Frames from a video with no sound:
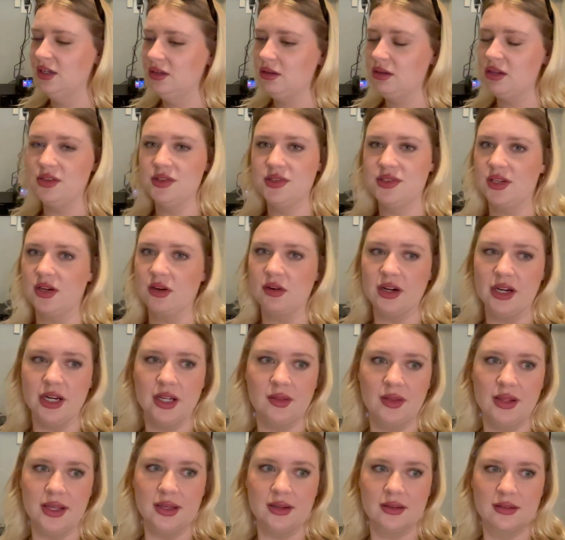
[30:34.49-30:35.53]
considering
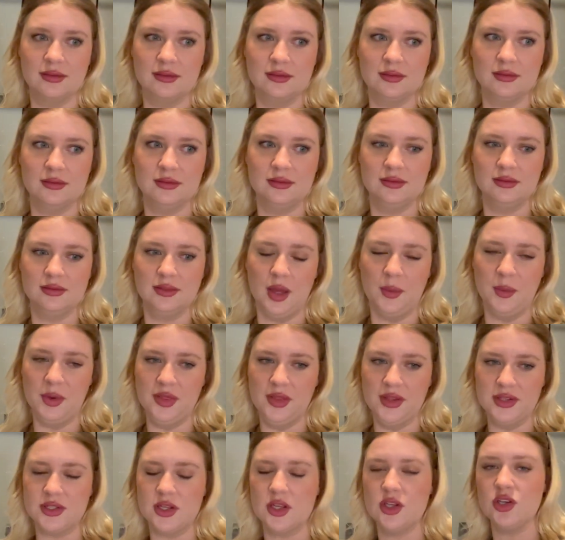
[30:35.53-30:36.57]
like I mean,
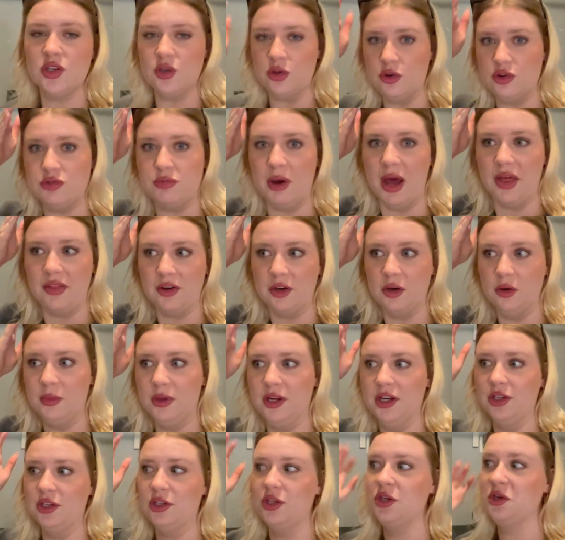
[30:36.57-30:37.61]
that's a huge bathroom
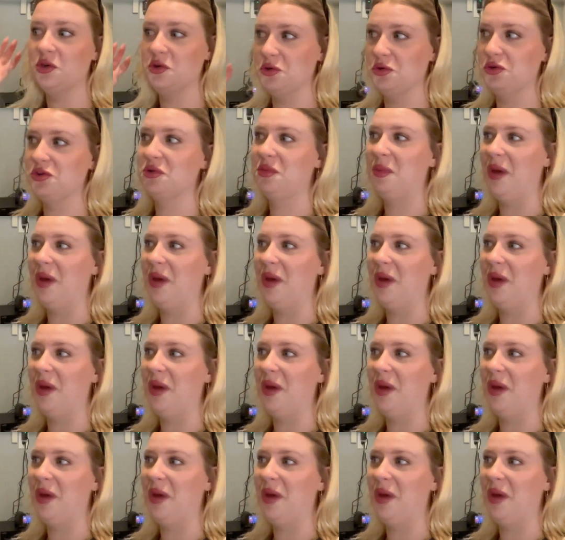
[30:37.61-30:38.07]
and a huge